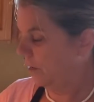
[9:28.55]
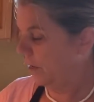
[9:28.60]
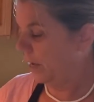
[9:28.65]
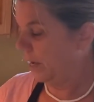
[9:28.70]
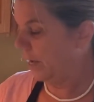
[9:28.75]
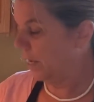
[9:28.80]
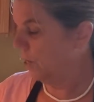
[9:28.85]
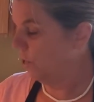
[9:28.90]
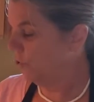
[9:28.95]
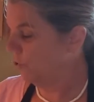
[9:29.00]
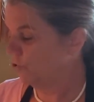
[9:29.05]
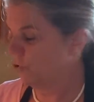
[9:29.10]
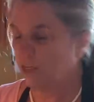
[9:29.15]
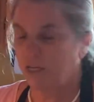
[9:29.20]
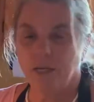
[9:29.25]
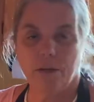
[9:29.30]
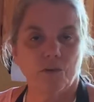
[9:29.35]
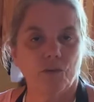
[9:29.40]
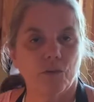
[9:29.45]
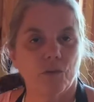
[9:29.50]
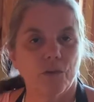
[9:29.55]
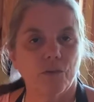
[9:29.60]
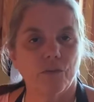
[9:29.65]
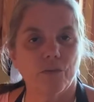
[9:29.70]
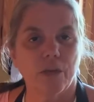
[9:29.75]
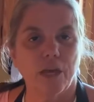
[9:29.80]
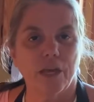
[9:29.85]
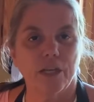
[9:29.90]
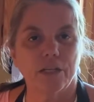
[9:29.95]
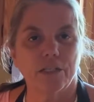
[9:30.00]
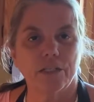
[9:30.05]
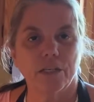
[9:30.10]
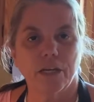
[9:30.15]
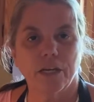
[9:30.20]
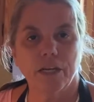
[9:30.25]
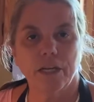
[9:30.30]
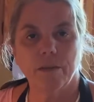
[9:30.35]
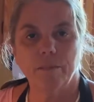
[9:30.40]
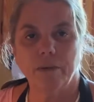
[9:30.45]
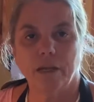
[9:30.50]
I usually do this ahead of
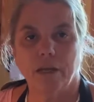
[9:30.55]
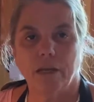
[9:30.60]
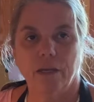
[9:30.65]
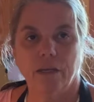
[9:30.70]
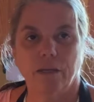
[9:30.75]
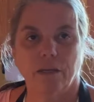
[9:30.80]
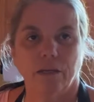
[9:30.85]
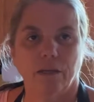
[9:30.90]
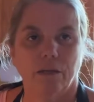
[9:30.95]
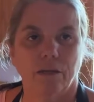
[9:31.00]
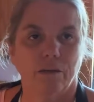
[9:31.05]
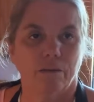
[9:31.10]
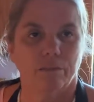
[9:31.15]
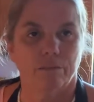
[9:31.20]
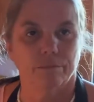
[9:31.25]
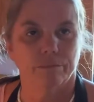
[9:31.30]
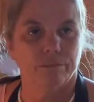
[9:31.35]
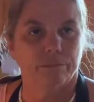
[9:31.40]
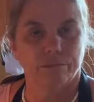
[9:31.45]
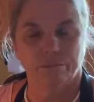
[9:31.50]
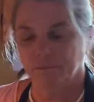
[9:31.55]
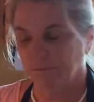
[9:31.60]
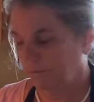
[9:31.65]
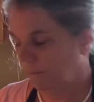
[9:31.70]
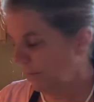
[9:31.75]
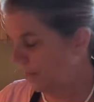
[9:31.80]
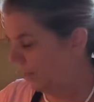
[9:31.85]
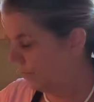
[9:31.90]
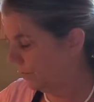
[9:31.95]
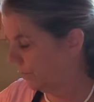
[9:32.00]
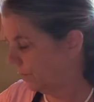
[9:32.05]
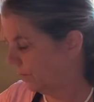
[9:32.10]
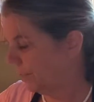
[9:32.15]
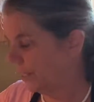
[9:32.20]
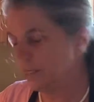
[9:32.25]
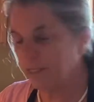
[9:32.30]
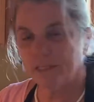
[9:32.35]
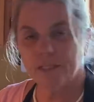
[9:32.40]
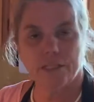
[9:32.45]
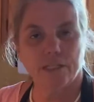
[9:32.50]
time and
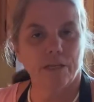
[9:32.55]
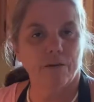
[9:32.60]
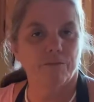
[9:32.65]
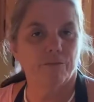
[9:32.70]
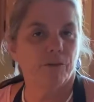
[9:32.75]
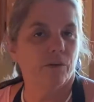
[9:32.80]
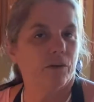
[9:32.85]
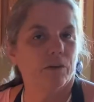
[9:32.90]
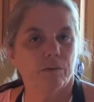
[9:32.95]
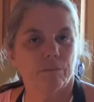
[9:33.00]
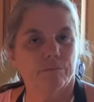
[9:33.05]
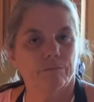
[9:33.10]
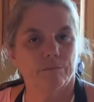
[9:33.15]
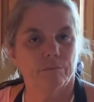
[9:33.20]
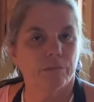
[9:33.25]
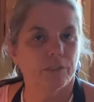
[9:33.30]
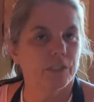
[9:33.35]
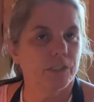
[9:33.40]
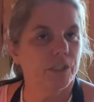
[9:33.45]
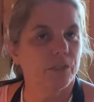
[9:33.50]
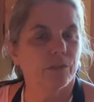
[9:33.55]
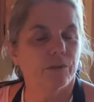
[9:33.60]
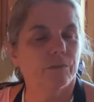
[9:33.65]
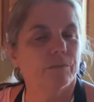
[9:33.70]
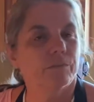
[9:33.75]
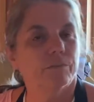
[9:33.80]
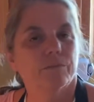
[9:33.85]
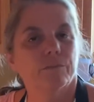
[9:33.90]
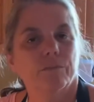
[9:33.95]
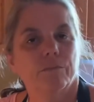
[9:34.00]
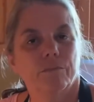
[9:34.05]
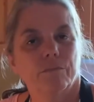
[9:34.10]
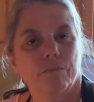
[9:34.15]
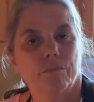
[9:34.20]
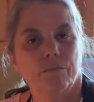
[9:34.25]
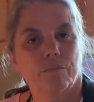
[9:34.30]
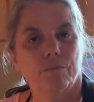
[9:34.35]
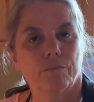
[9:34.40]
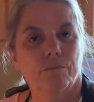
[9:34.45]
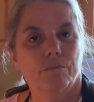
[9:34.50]
let it sit until
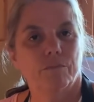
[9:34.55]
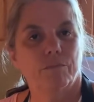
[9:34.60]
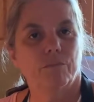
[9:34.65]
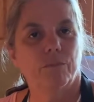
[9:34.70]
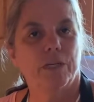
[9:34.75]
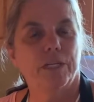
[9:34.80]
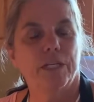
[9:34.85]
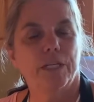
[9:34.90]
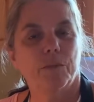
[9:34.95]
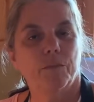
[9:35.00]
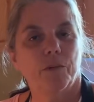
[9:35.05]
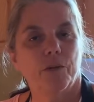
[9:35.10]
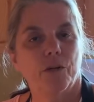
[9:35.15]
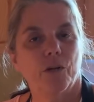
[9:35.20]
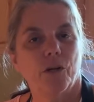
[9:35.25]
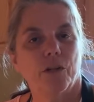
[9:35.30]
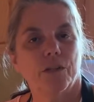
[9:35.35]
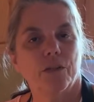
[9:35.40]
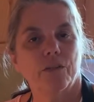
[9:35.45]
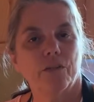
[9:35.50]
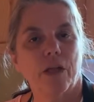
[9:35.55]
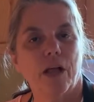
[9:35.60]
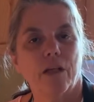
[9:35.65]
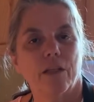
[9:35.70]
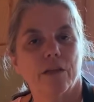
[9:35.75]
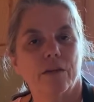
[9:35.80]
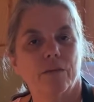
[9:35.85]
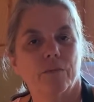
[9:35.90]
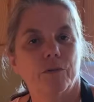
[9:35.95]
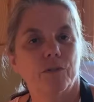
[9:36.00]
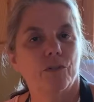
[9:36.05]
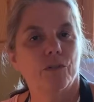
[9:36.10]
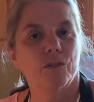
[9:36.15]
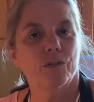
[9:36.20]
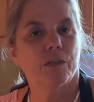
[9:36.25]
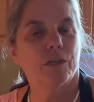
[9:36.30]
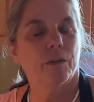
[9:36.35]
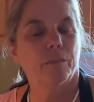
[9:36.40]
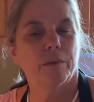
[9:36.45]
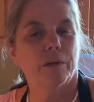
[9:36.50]
we need to put it on the salad, which is
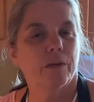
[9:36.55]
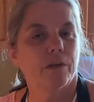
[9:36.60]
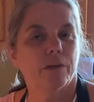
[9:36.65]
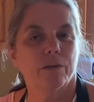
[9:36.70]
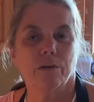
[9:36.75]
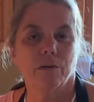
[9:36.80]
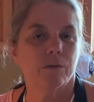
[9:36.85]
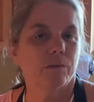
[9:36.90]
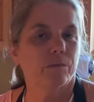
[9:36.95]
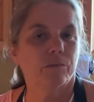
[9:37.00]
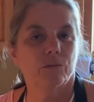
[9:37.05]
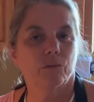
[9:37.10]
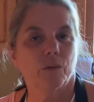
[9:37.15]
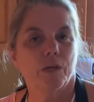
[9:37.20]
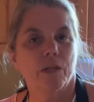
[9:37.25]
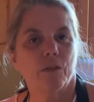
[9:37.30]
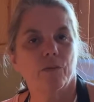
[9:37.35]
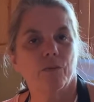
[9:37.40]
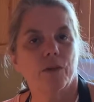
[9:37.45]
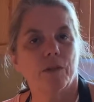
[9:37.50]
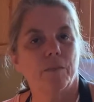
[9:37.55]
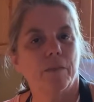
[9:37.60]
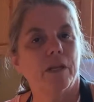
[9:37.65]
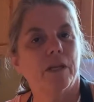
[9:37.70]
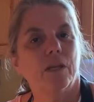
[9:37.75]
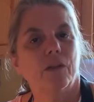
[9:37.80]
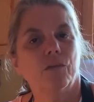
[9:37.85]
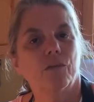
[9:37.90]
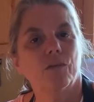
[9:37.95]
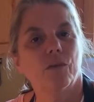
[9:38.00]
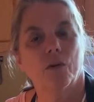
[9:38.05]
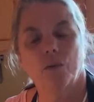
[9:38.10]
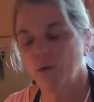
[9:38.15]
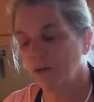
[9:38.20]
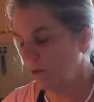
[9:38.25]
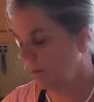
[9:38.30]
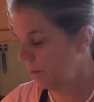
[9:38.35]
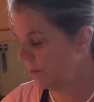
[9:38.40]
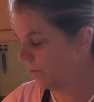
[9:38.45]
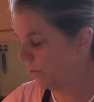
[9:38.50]
going to be another 20-30 minutes, so
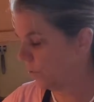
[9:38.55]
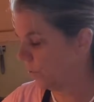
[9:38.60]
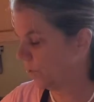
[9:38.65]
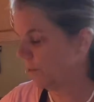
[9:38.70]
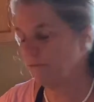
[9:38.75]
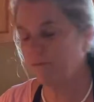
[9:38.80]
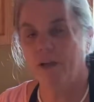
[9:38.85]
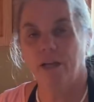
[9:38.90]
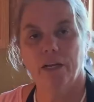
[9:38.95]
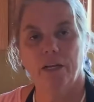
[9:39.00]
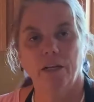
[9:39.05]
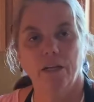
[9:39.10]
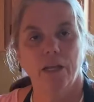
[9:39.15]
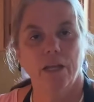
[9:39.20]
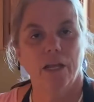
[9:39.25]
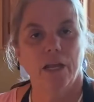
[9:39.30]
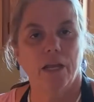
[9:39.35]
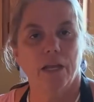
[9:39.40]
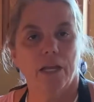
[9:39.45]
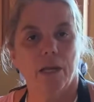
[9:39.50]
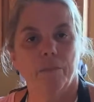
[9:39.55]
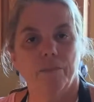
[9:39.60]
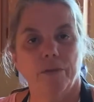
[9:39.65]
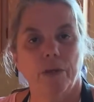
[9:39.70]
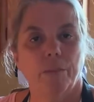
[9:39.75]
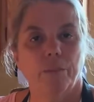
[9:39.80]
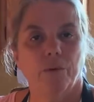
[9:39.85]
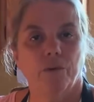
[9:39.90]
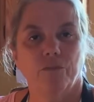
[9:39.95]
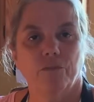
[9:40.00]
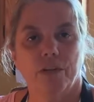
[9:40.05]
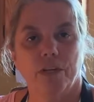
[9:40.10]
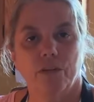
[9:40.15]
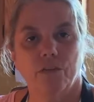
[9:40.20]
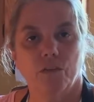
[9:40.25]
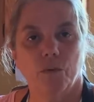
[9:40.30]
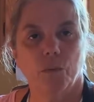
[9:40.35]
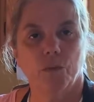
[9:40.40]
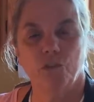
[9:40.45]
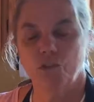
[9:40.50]
it'll be totally fine. Comes up perfect.
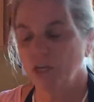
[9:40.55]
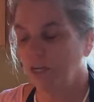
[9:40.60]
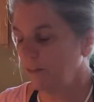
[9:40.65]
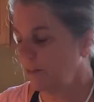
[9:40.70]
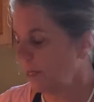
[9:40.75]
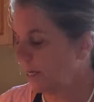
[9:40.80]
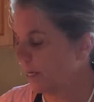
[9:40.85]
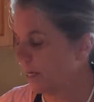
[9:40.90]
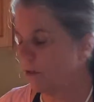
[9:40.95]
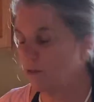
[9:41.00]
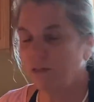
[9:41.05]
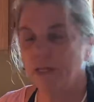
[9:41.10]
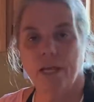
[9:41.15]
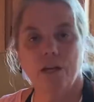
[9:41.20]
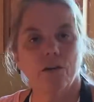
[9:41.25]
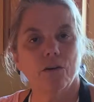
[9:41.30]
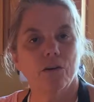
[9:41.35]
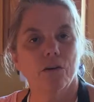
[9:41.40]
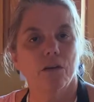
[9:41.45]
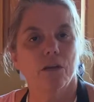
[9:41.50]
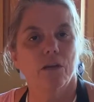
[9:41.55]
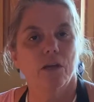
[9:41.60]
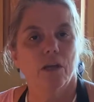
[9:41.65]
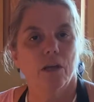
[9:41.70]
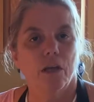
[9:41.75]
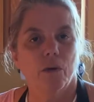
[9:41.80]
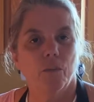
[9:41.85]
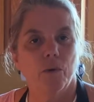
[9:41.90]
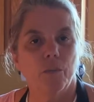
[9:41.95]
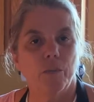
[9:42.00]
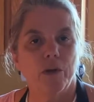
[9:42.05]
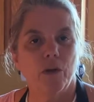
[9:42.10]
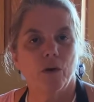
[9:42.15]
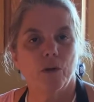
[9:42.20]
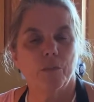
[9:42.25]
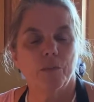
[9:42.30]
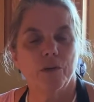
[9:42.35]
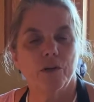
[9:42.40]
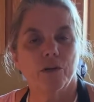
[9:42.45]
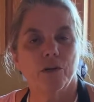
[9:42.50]
So we'll check that out later when we go to
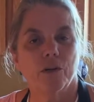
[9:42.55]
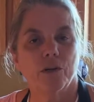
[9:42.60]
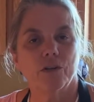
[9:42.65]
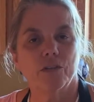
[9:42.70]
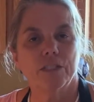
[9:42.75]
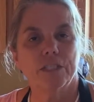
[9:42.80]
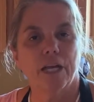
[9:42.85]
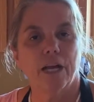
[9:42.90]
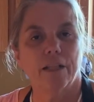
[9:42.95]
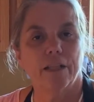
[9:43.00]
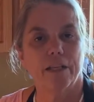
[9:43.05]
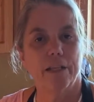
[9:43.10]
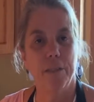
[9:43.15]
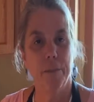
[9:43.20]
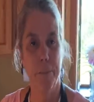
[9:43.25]
put it on our salad.